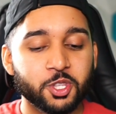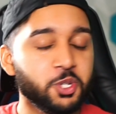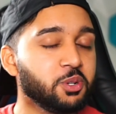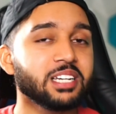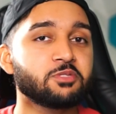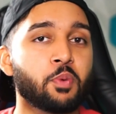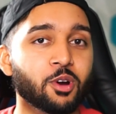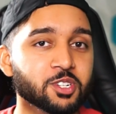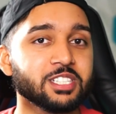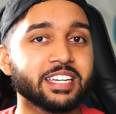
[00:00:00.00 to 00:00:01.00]
Do you guys
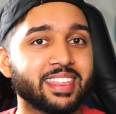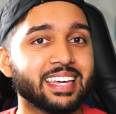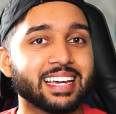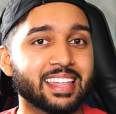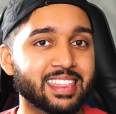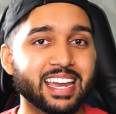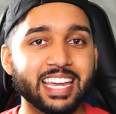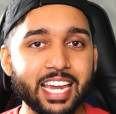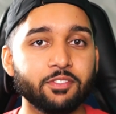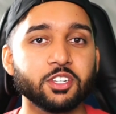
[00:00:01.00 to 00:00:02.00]
personally think that
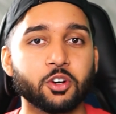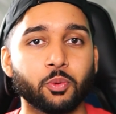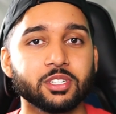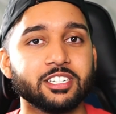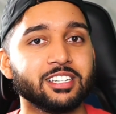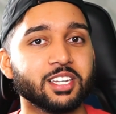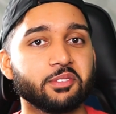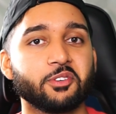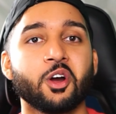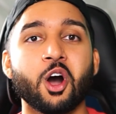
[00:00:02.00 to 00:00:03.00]
Eve is going to
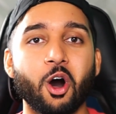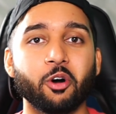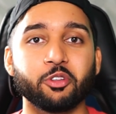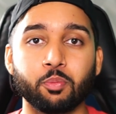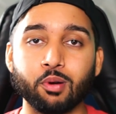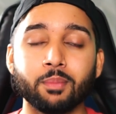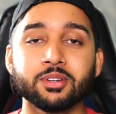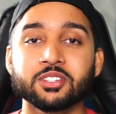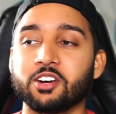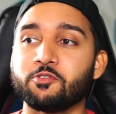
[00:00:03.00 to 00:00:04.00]
deliver on their
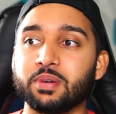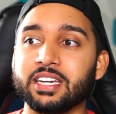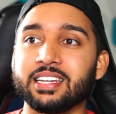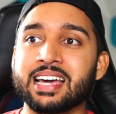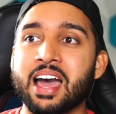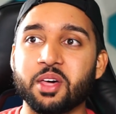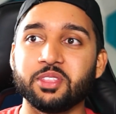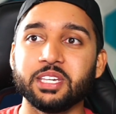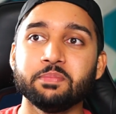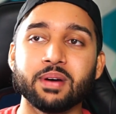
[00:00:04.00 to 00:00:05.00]
promise of being
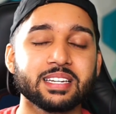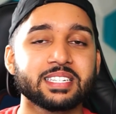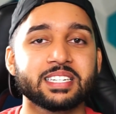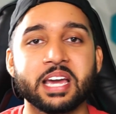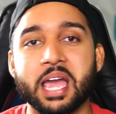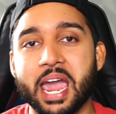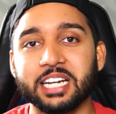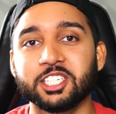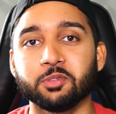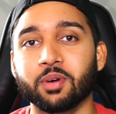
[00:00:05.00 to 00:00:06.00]
the best
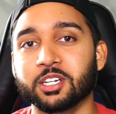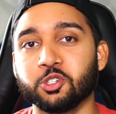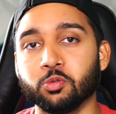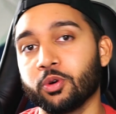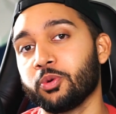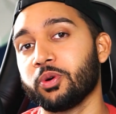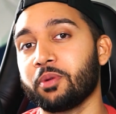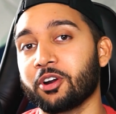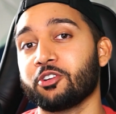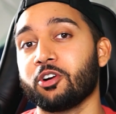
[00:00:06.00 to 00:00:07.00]
HDMI 2.1
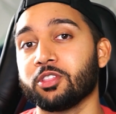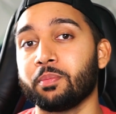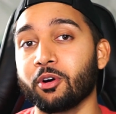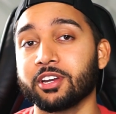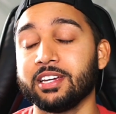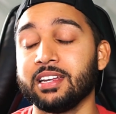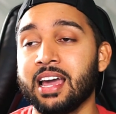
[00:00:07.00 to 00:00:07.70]
monitor on the market?